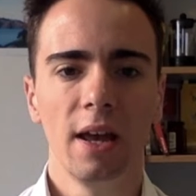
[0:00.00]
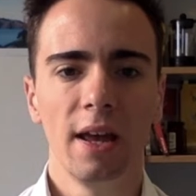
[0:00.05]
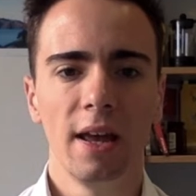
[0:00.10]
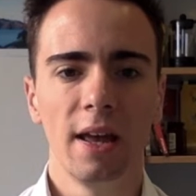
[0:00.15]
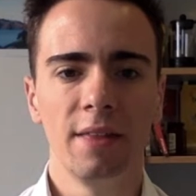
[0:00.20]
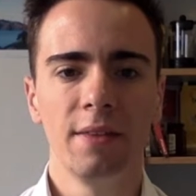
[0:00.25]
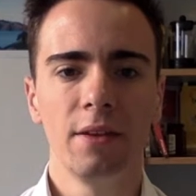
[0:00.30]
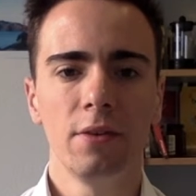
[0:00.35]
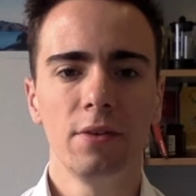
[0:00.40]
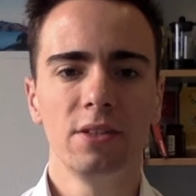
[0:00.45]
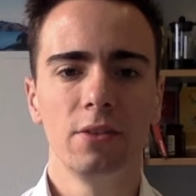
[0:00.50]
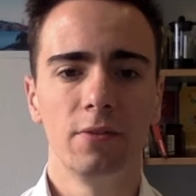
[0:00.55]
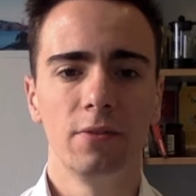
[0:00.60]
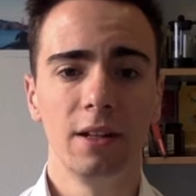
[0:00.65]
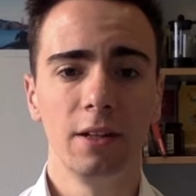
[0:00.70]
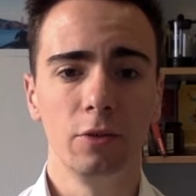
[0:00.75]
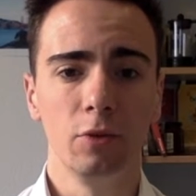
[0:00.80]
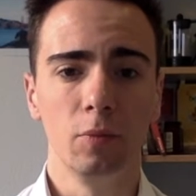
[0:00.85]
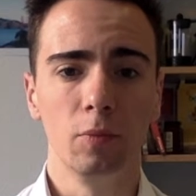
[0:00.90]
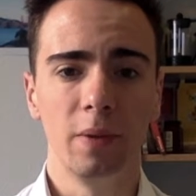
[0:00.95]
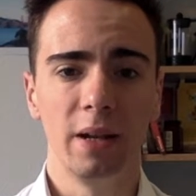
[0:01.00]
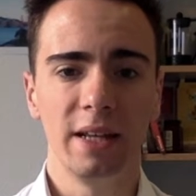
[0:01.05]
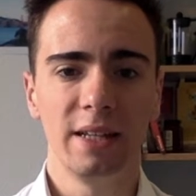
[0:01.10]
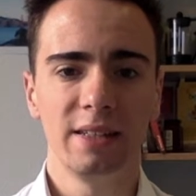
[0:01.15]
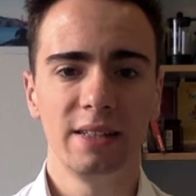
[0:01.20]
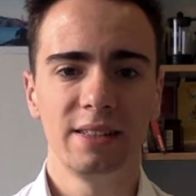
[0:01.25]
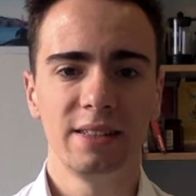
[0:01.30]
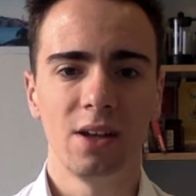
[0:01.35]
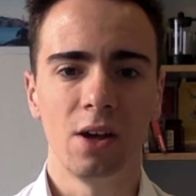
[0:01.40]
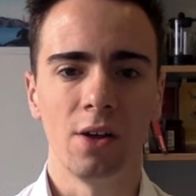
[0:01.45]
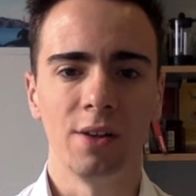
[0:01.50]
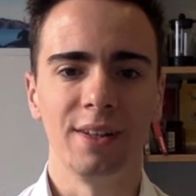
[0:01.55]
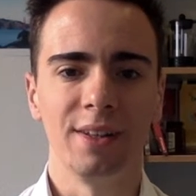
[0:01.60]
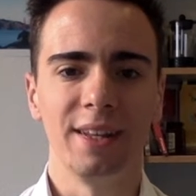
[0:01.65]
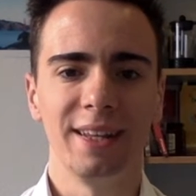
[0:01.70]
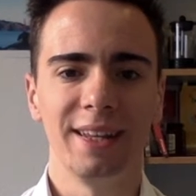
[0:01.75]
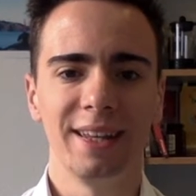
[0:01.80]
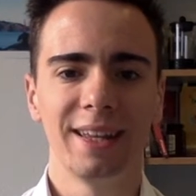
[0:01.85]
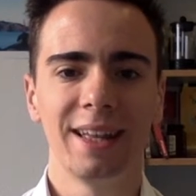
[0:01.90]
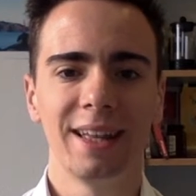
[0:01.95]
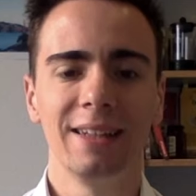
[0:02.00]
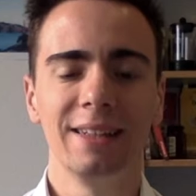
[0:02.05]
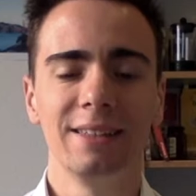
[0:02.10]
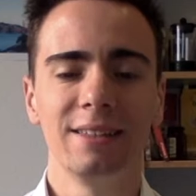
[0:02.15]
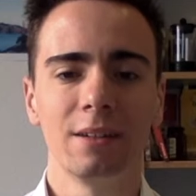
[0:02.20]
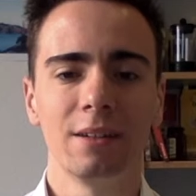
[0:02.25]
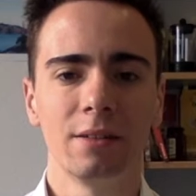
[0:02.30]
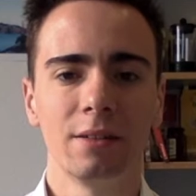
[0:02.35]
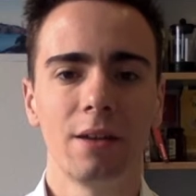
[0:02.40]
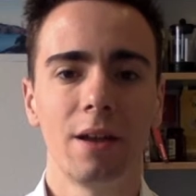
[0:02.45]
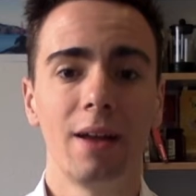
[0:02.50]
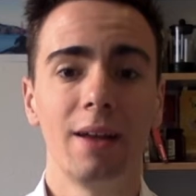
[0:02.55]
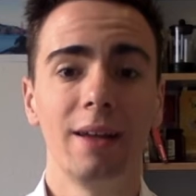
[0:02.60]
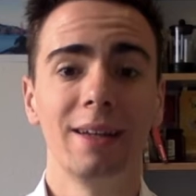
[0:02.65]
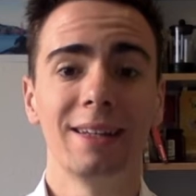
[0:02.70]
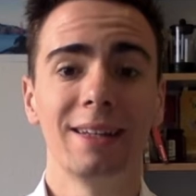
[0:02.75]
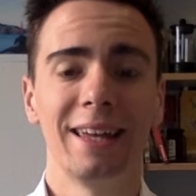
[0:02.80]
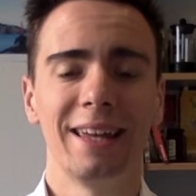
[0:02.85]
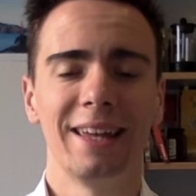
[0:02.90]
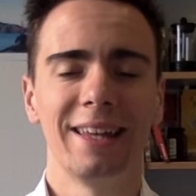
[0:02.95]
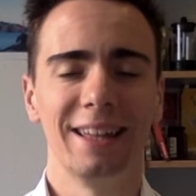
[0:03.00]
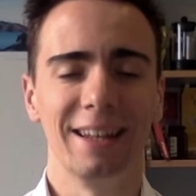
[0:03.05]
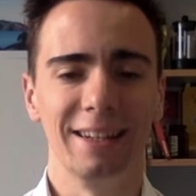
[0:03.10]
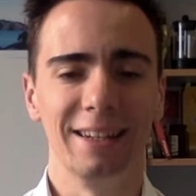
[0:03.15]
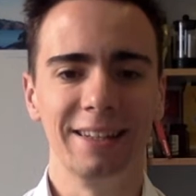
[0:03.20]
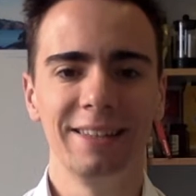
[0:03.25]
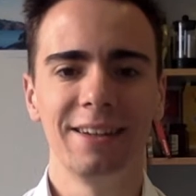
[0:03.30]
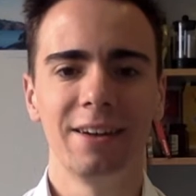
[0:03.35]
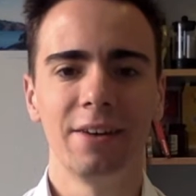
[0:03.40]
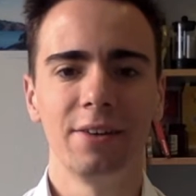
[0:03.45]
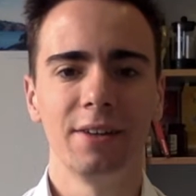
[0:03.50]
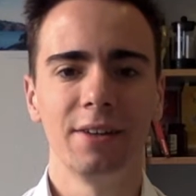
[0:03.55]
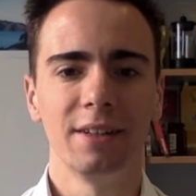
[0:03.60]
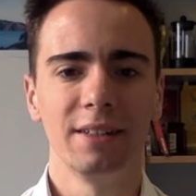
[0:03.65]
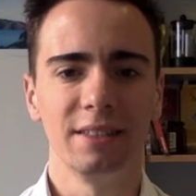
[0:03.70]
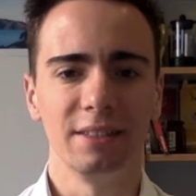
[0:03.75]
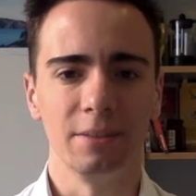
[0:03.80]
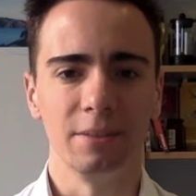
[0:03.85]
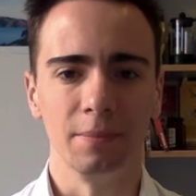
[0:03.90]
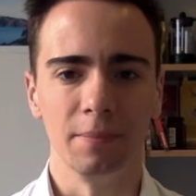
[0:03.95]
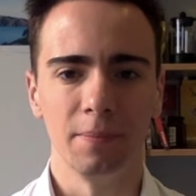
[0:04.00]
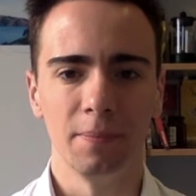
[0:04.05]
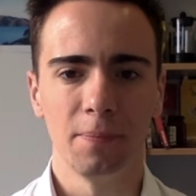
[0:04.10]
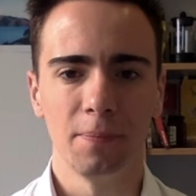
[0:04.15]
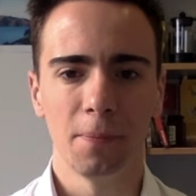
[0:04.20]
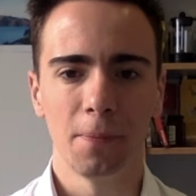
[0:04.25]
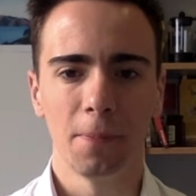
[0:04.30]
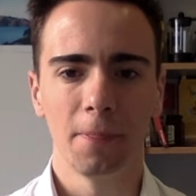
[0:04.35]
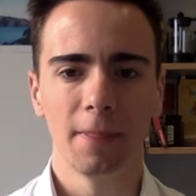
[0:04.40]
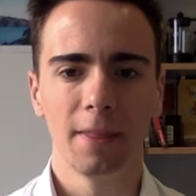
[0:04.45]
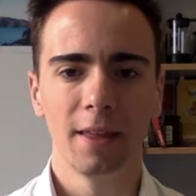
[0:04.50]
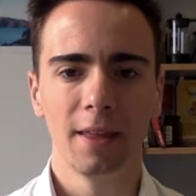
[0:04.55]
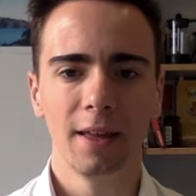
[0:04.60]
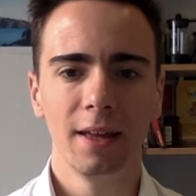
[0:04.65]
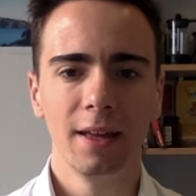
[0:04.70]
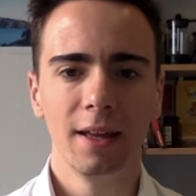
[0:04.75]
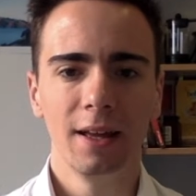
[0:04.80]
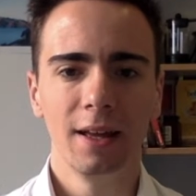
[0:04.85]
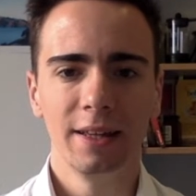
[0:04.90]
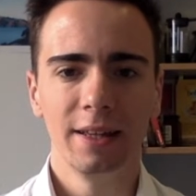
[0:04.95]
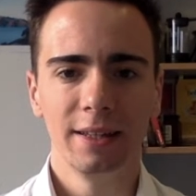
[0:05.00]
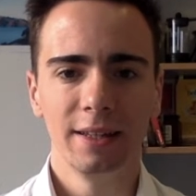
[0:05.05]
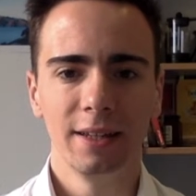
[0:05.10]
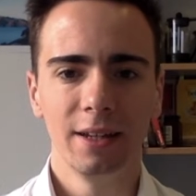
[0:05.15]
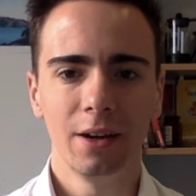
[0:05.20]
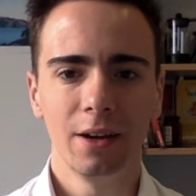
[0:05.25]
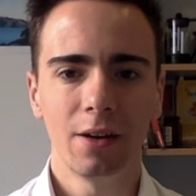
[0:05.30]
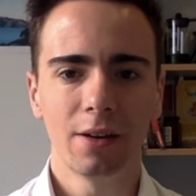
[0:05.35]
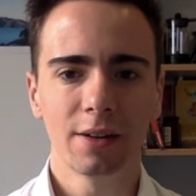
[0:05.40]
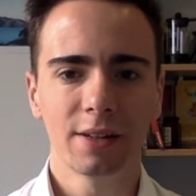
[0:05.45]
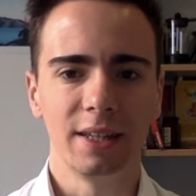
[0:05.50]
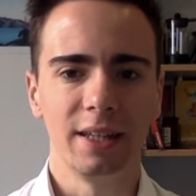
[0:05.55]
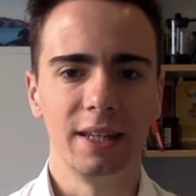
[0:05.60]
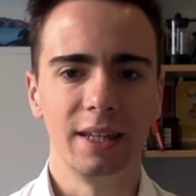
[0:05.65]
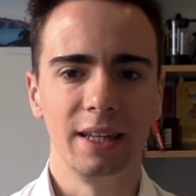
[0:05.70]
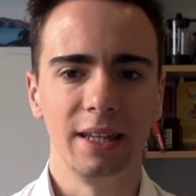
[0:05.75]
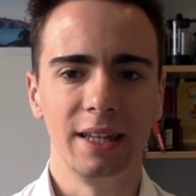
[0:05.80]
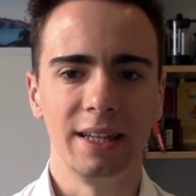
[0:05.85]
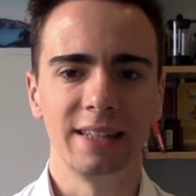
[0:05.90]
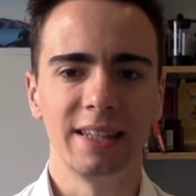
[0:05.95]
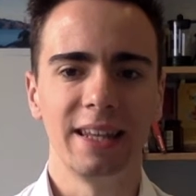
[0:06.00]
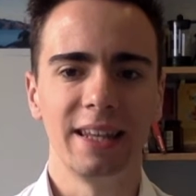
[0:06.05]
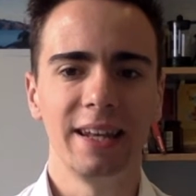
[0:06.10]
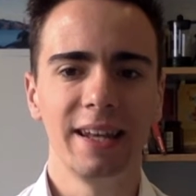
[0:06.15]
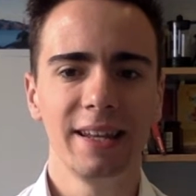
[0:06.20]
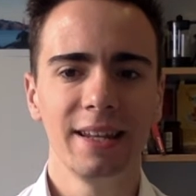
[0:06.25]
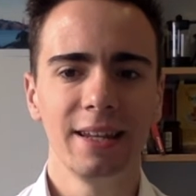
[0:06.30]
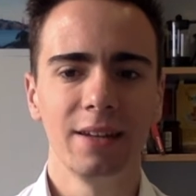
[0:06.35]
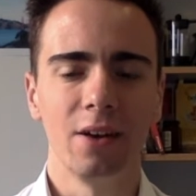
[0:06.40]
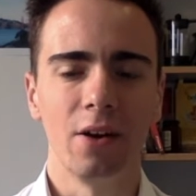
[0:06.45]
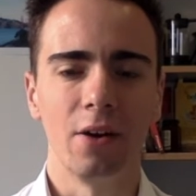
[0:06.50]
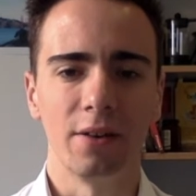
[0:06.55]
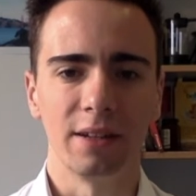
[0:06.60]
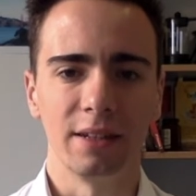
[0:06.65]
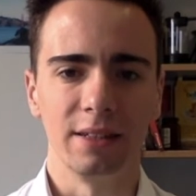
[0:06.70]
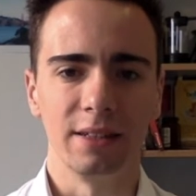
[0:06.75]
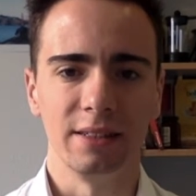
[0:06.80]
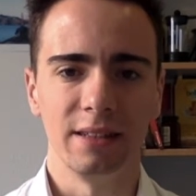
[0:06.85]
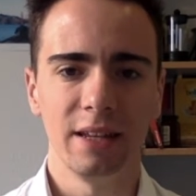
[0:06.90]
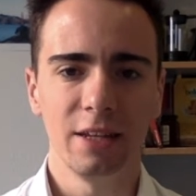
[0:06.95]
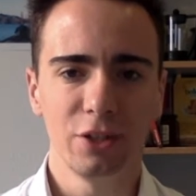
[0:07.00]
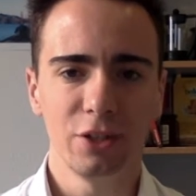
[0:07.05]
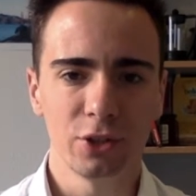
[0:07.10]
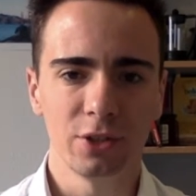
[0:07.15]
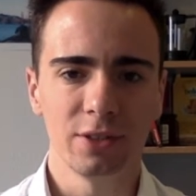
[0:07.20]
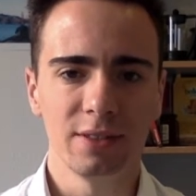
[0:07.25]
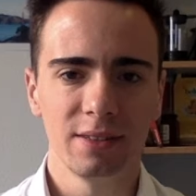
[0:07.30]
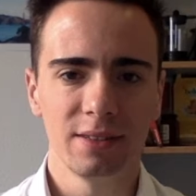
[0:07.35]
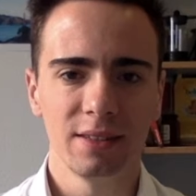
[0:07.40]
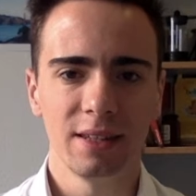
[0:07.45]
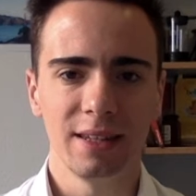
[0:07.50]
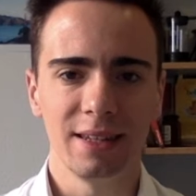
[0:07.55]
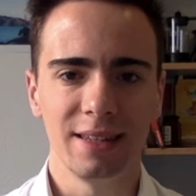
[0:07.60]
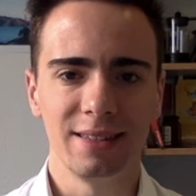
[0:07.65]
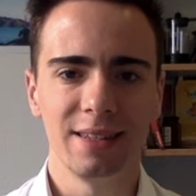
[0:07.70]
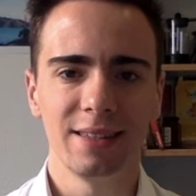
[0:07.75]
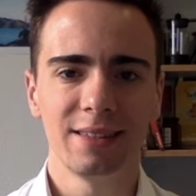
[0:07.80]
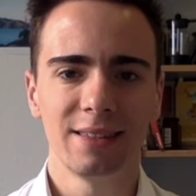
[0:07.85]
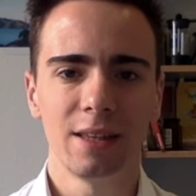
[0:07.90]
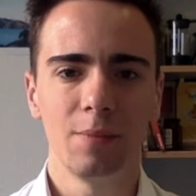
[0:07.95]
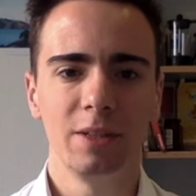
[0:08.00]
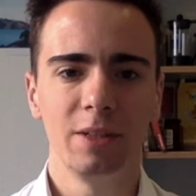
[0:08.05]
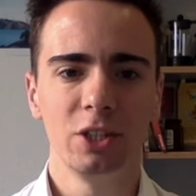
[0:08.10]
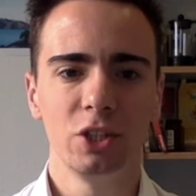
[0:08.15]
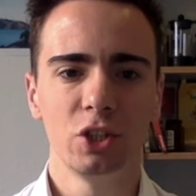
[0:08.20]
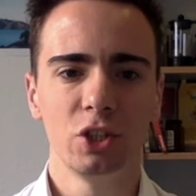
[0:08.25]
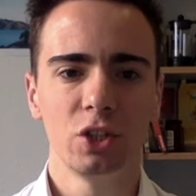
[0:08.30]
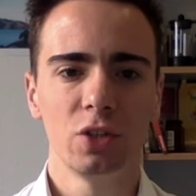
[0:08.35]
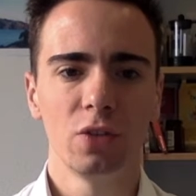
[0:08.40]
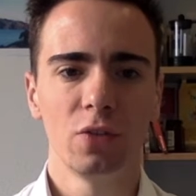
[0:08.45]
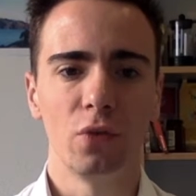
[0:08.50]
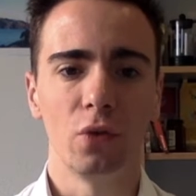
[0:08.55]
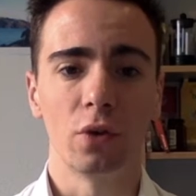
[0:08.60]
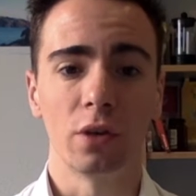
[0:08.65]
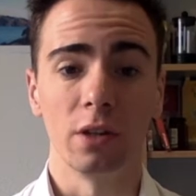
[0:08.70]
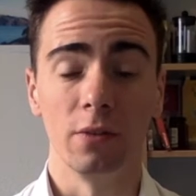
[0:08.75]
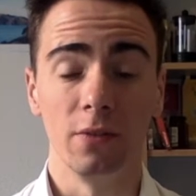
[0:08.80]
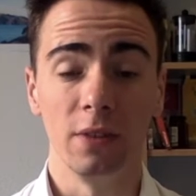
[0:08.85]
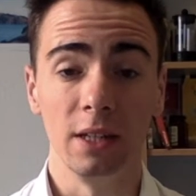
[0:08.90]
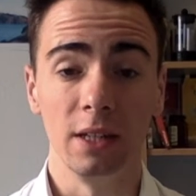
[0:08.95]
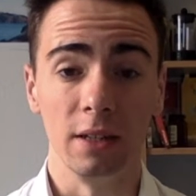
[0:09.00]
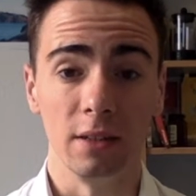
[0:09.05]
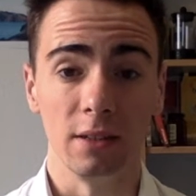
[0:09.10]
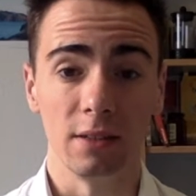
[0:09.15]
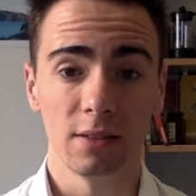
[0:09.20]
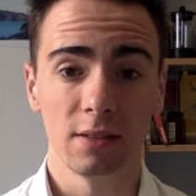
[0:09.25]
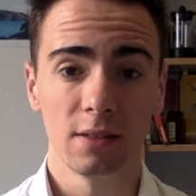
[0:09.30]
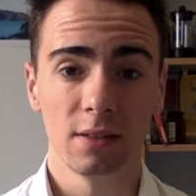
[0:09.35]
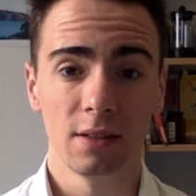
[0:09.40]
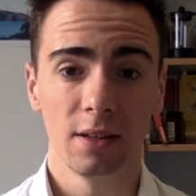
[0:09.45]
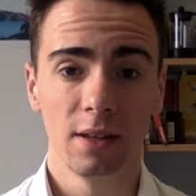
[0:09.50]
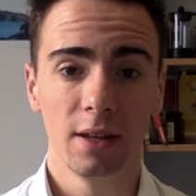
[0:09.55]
and there is a value placed on egalitarianism. Hierarchy in Canadian organizations is established for convenience.